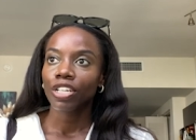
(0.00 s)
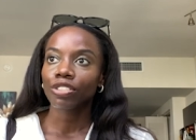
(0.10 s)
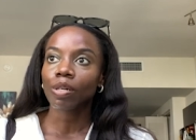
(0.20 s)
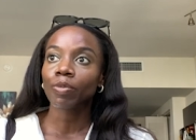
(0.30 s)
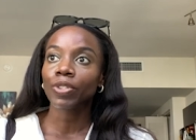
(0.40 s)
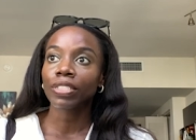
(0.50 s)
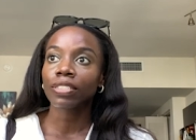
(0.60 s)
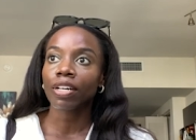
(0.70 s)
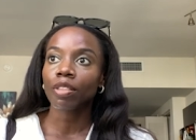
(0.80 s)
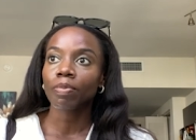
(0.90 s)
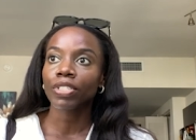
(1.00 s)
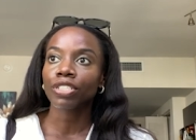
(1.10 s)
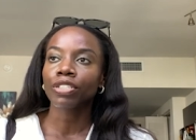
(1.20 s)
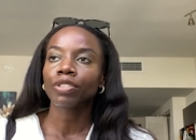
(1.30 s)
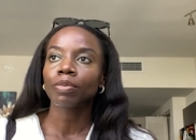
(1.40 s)
So I'm going to South Beach
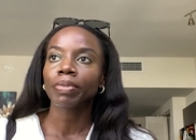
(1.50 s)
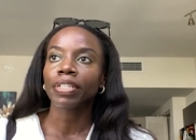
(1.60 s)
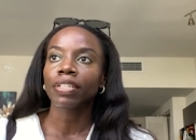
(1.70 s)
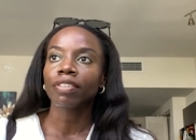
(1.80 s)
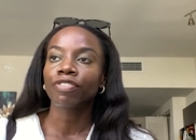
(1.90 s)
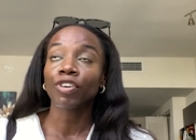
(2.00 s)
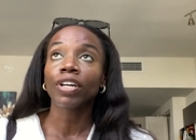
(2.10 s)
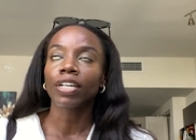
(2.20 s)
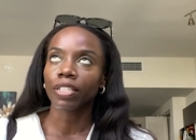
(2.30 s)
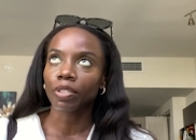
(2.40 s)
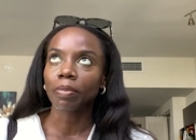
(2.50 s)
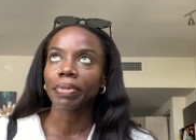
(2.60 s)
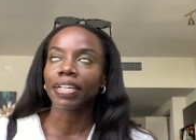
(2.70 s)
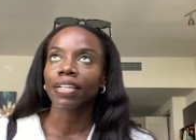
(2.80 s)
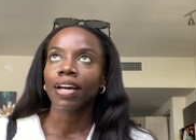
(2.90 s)
a little bit, for a little
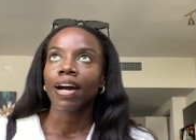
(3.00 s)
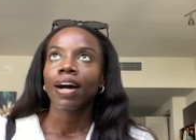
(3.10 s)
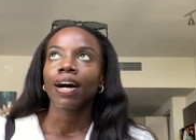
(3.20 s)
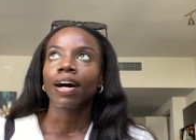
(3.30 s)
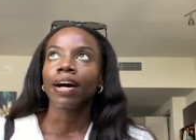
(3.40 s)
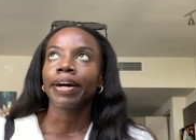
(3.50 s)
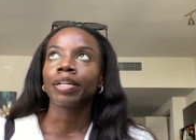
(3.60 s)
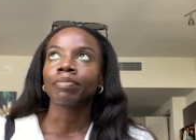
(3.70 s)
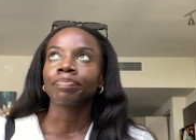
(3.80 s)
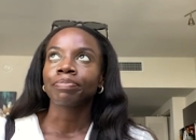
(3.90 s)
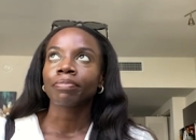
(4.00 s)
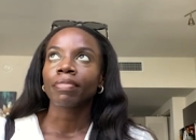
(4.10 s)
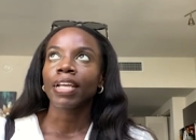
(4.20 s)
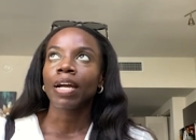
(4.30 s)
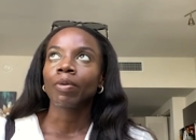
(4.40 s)
bit. Um,
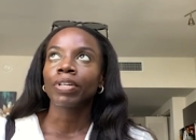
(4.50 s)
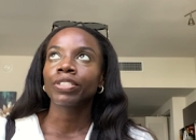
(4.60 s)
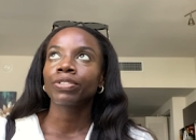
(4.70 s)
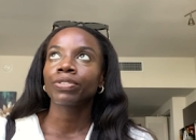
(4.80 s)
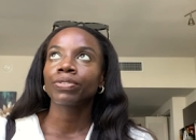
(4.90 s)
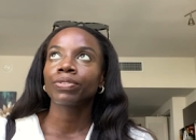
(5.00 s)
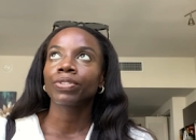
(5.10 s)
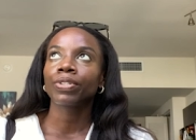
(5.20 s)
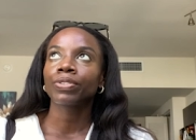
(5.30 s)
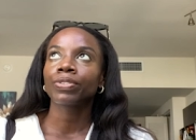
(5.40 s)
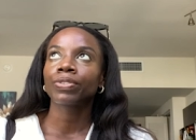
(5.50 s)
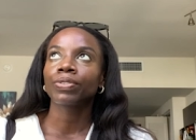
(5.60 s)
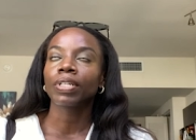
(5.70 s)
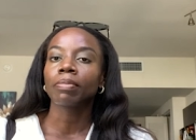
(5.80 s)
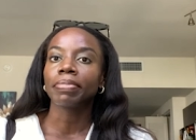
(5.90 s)
I wanted to go
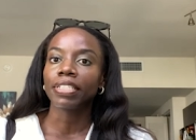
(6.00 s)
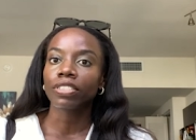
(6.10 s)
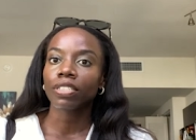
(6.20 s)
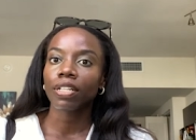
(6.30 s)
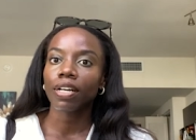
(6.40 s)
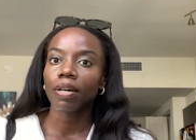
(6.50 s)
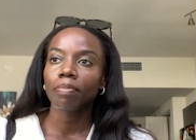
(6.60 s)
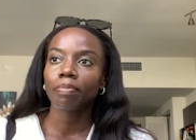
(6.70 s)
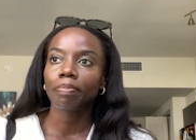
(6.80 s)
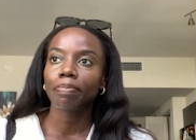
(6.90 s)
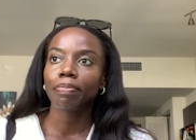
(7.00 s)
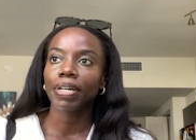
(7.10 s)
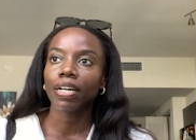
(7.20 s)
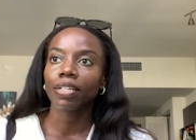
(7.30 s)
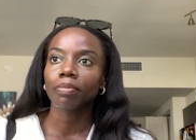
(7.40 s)
to a beach club,
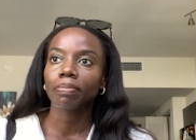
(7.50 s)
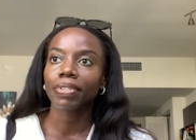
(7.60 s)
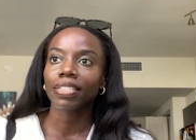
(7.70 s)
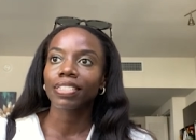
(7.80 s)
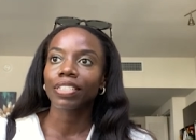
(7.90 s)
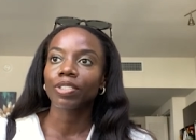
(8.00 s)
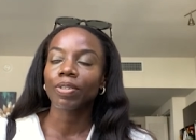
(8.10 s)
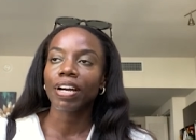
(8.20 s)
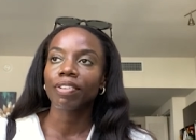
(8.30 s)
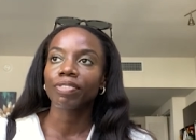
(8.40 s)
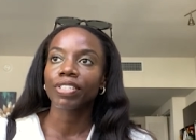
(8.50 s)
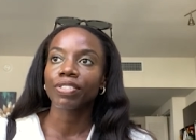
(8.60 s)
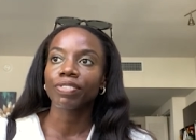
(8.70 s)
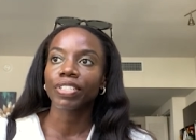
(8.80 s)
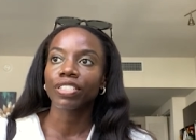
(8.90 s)
but because I don't have
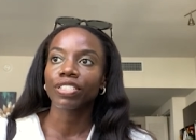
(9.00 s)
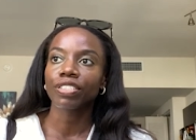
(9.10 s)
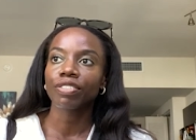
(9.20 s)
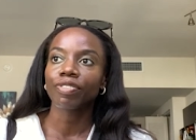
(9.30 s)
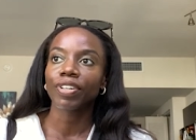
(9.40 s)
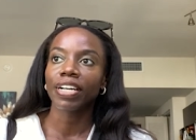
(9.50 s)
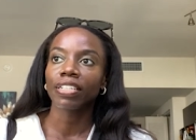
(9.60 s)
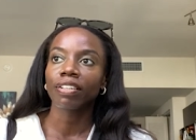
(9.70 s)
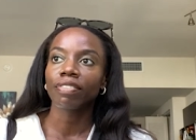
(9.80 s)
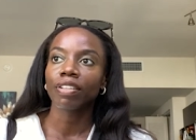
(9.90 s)
reservations for any of